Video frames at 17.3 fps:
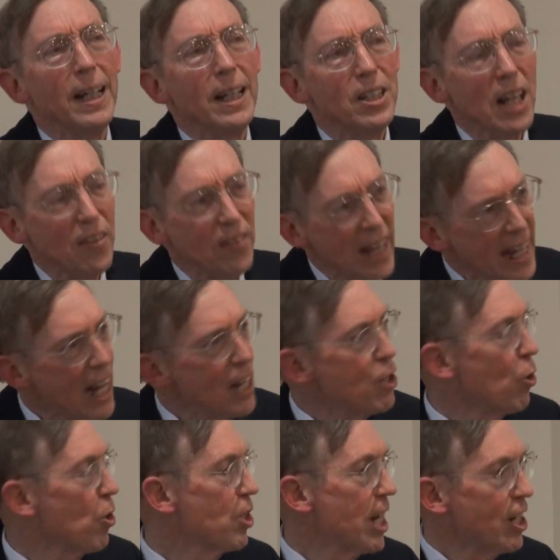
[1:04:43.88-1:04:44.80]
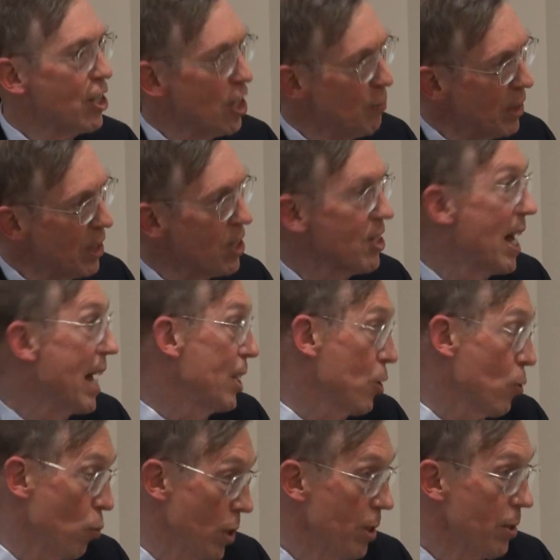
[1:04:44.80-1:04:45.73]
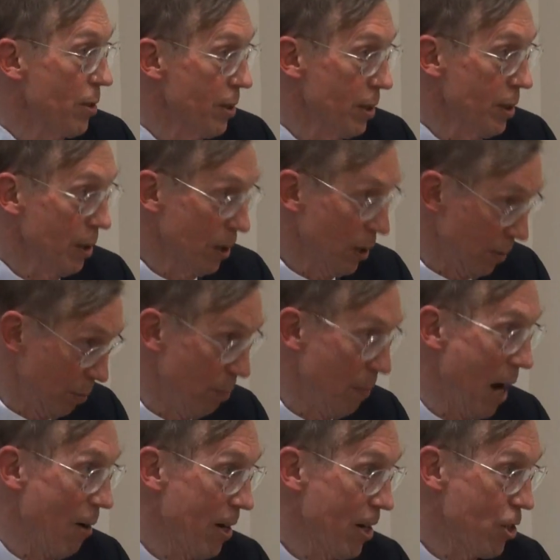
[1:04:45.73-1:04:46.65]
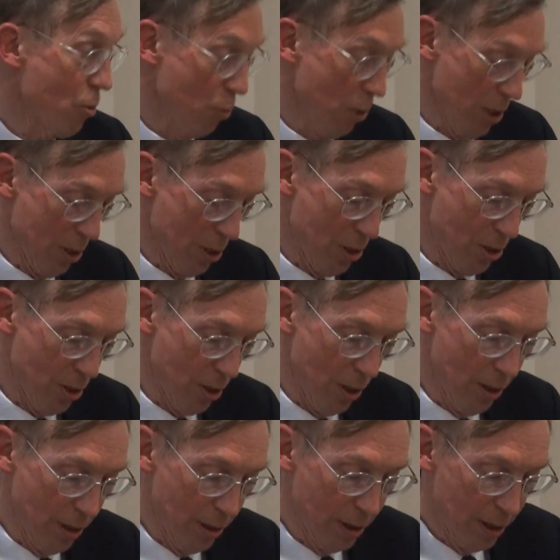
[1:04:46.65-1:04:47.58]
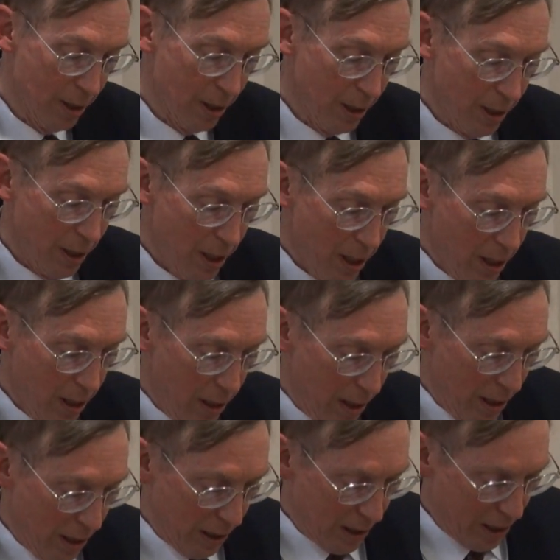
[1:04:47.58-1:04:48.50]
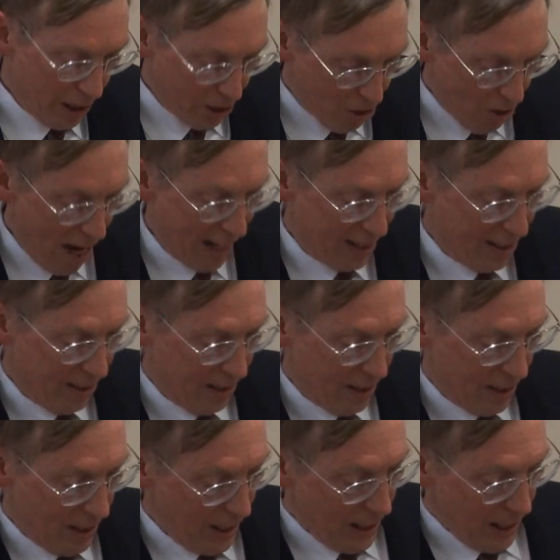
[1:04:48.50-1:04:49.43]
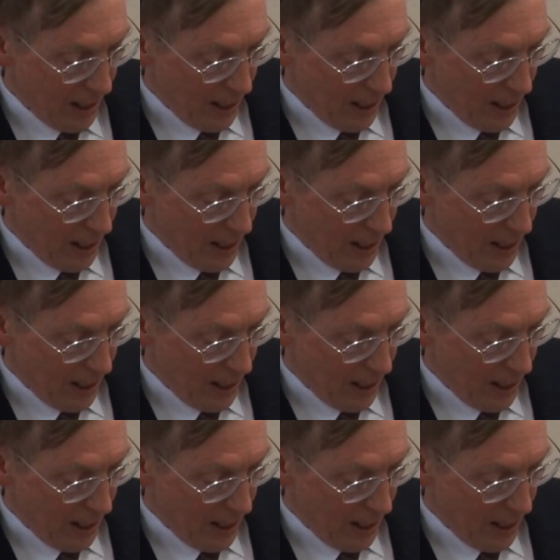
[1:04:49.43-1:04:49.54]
He said they had jurisdiction because that's where the marriage was contracted.